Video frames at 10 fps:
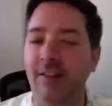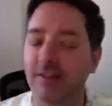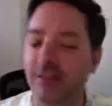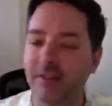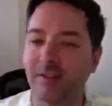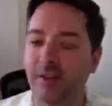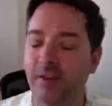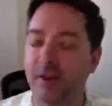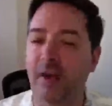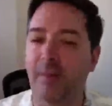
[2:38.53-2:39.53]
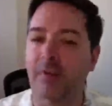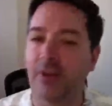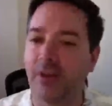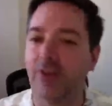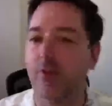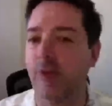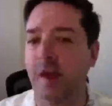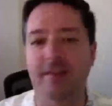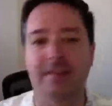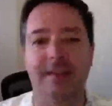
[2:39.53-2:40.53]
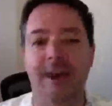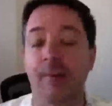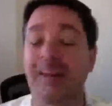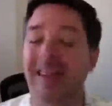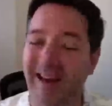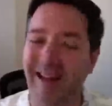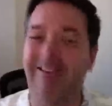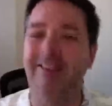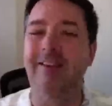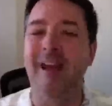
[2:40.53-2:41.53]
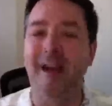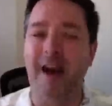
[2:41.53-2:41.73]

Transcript: consistent click-through rates now because